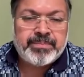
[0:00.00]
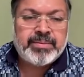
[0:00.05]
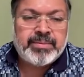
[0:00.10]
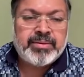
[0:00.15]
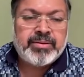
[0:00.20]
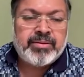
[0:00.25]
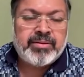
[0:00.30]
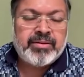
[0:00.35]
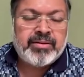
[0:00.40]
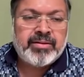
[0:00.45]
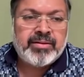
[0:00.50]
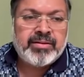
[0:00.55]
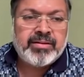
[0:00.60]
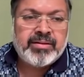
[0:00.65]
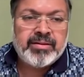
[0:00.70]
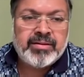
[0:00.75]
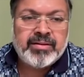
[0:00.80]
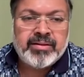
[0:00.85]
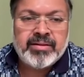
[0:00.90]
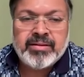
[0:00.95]

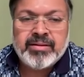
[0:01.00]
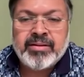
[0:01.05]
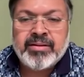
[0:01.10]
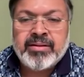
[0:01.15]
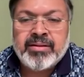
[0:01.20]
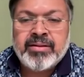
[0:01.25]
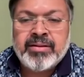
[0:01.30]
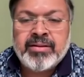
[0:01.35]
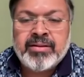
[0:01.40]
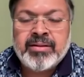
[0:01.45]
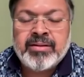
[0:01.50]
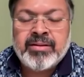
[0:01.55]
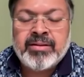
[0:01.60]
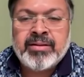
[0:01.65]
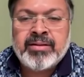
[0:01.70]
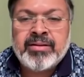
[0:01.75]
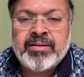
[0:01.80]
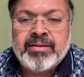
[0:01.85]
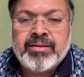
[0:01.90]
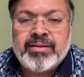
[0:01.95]

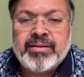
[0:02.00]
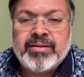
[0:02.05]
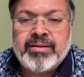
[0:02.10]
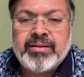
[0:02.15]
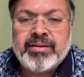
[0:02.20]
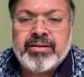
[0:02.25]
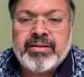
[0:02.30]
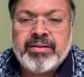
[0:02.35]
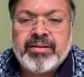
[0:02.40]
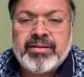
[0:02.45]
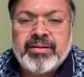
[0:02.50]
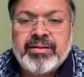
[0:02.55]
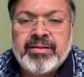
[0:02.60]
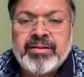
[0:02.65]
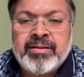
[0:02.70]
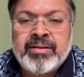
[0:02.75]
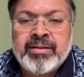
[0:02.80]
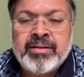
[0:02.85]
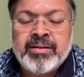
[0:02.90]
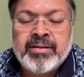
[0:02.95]

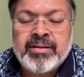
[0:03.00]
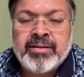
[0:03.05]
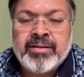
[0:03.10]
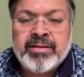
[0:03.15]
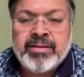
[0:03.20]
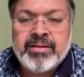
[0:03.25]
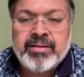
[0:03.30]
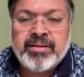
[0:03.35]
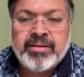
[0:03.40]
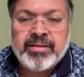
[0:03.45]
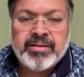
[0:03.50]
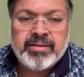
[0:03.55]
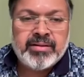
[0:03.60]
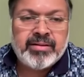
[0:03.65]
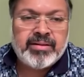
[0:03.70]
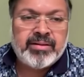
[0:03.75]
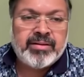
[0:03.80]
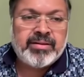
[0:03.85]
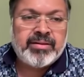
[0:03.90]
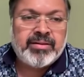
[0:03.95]

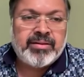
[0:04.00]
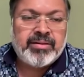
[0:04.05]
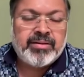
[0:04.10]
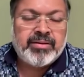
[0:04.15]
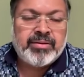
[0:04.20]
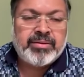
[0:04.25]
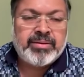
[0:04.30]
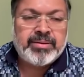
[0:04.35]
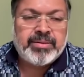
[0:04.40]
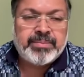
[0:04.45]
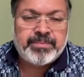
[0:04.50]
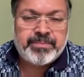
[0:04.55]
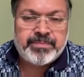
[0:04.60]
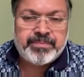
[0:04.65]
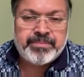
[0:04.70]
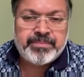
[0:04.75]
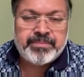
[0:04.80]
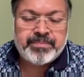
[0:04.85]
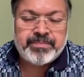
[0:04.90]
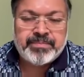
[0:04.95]

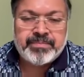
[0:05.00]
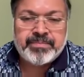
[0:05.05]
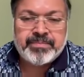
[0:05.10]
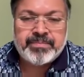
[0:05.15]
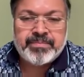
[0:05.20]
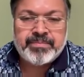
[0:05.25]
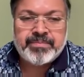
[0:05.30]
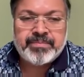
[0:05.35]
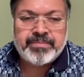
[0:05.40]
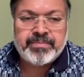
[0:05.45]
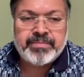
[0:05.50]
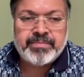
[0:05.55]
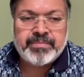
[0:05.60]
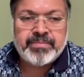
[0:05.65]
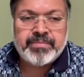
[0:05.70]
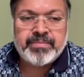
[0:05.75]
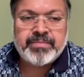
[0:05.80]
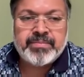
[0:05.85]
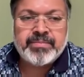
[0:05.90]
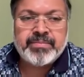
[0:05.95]

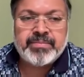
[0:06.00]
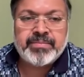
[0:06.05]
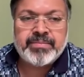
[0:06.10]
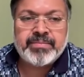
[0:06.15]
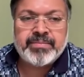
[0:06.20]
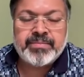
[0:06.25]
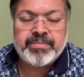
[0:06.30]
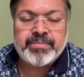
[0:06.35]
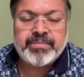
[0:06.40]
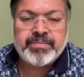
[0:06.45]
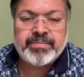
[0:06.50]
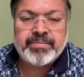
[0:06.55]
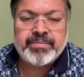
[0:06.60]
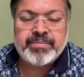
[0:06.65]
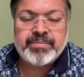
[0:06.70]
[no speech]